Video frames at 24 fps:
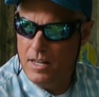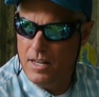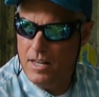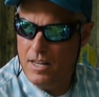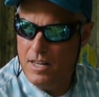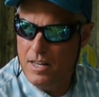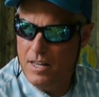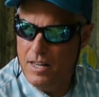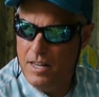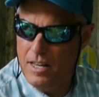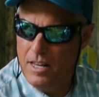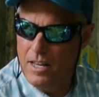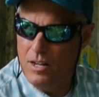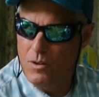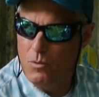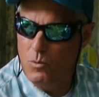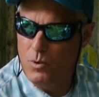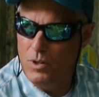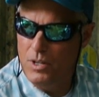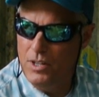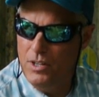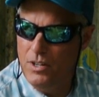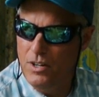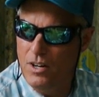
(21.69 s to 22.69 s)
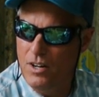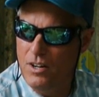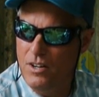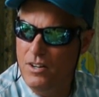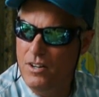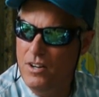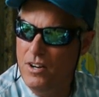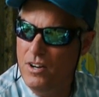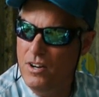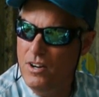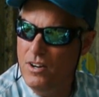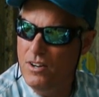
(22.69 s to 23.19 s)
And we are
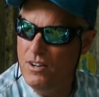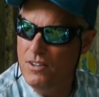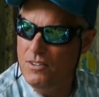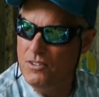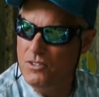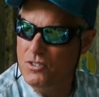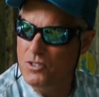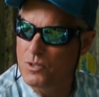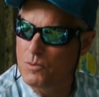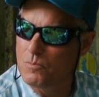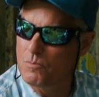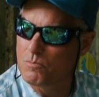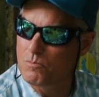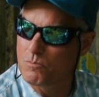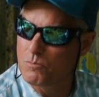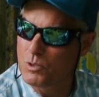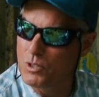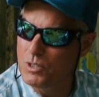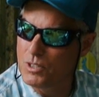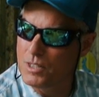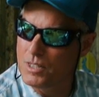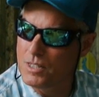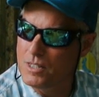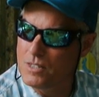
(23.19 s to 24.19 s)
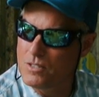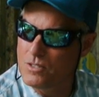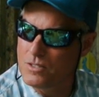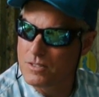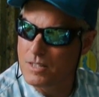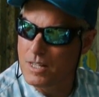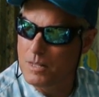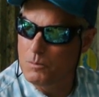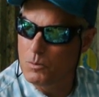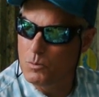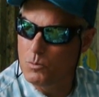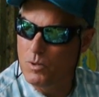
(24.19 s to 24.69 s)
here under some really
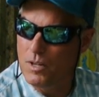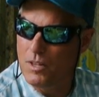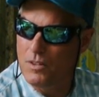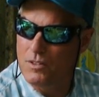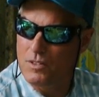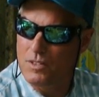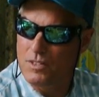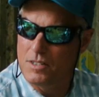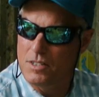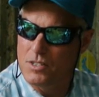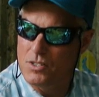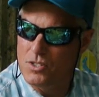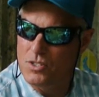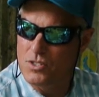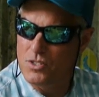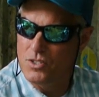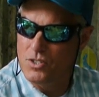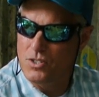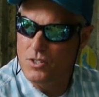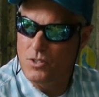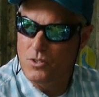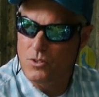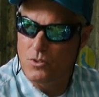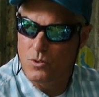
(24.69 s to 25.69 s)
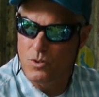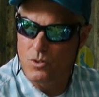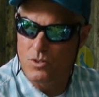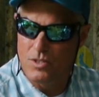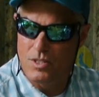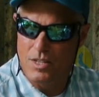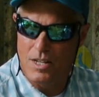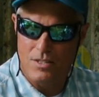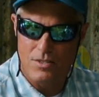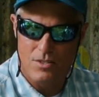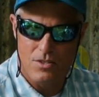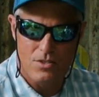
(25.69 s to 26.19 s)
unstable weather conditions here in North
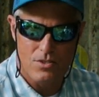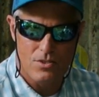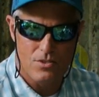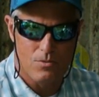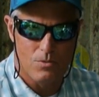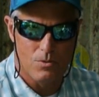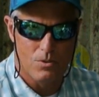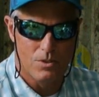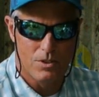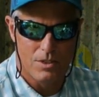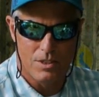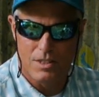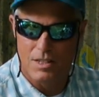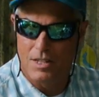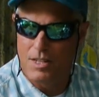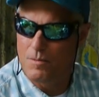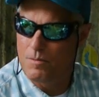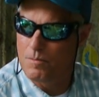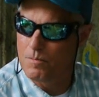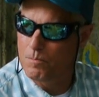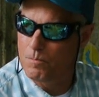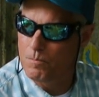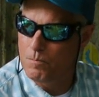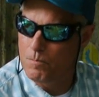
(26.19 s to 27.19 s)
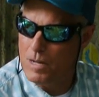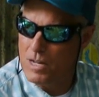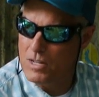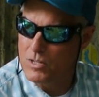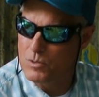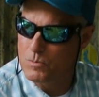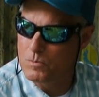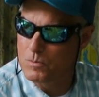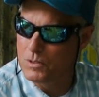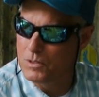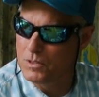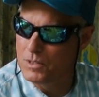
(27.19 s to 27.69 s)
Texas. We're looking at
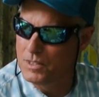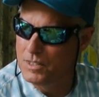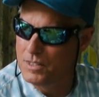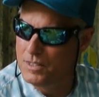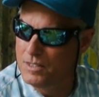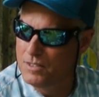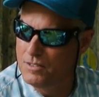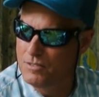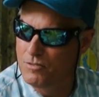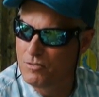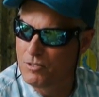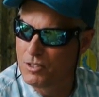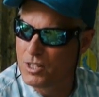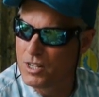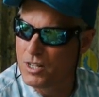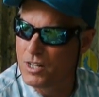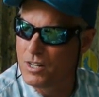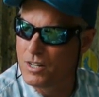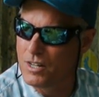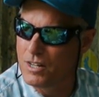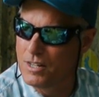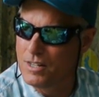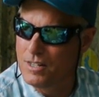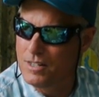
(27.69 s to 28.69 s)
possibility of uh,